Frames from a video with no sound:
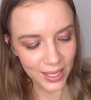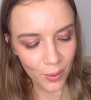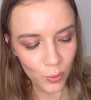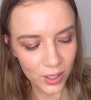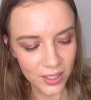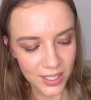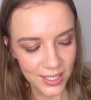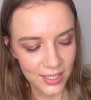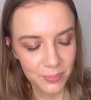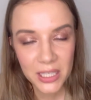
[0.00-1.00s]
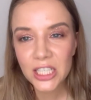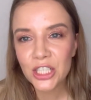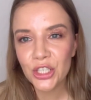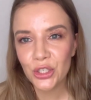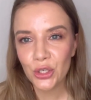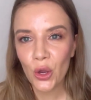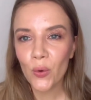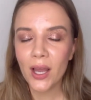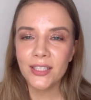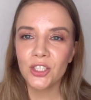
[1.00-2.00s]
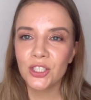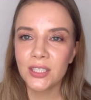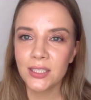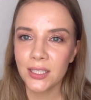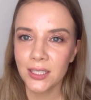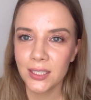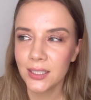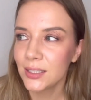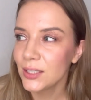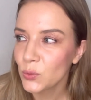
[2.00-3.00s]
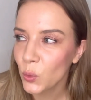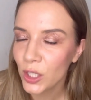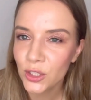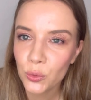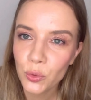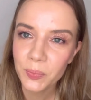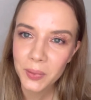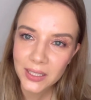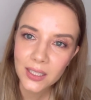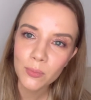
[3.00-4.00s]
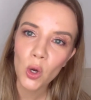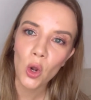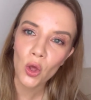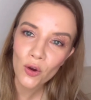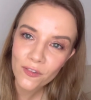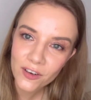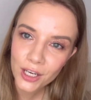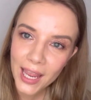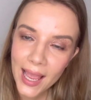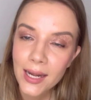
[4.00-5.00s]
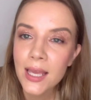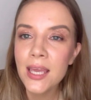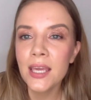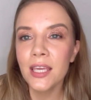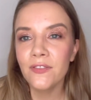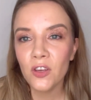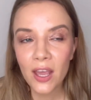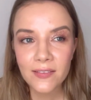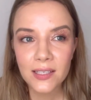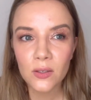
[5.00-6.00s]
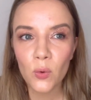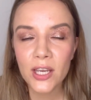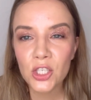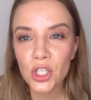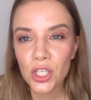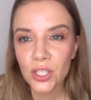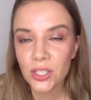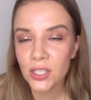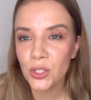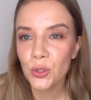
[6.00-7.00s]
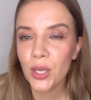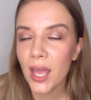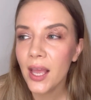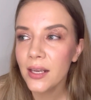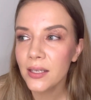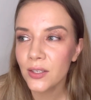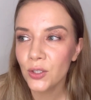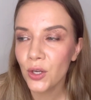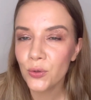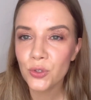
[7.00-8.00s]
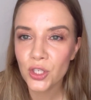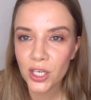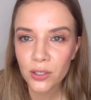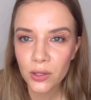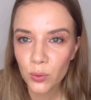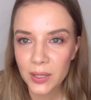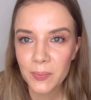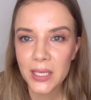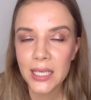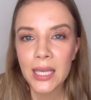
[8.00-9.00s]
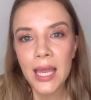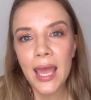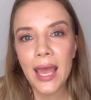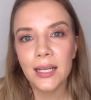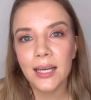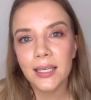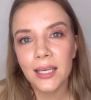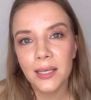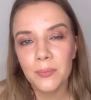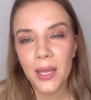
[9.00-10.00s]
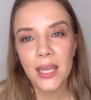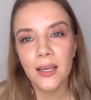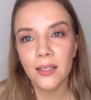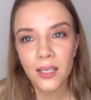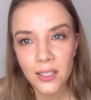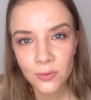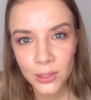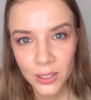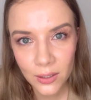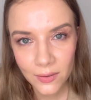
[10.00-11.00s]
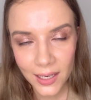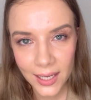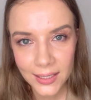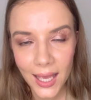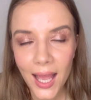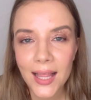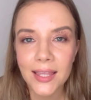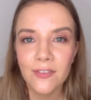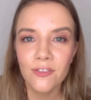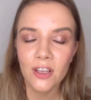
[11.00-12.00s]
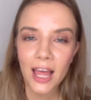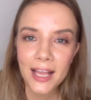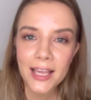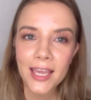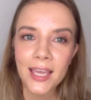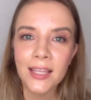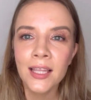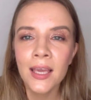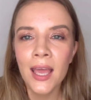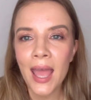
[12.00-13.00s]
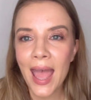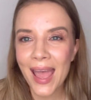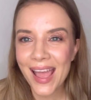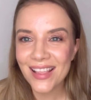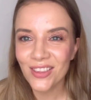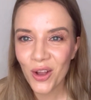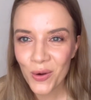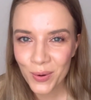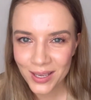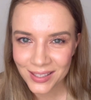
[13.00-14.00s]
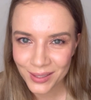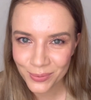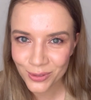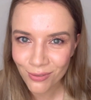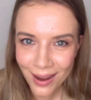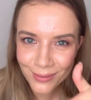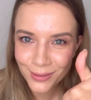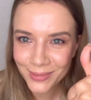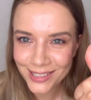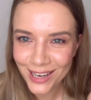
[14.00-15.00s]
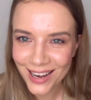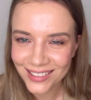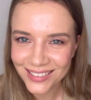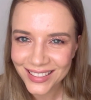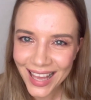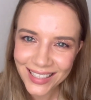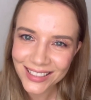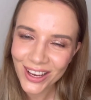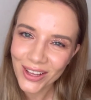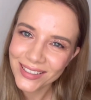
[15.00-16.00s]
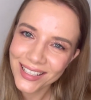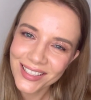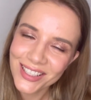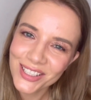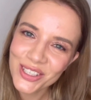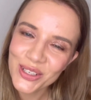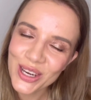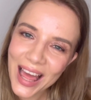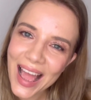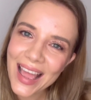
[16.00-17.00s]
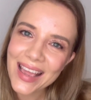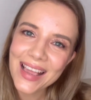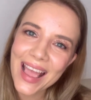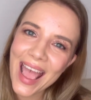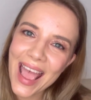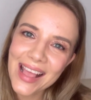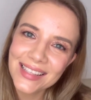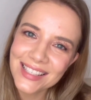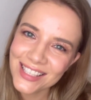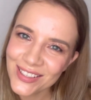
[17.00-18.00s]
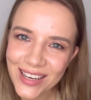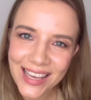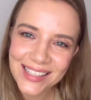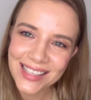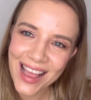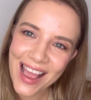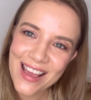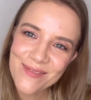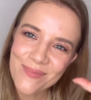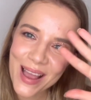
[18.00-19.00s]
Some were similar, you know, I just didn't want to repeat them all over again. If you have some questions, you can, you know, share it with me, and I can make another video like that if you like it. And always subscribe to my channel, like the content that you like, and see you next time.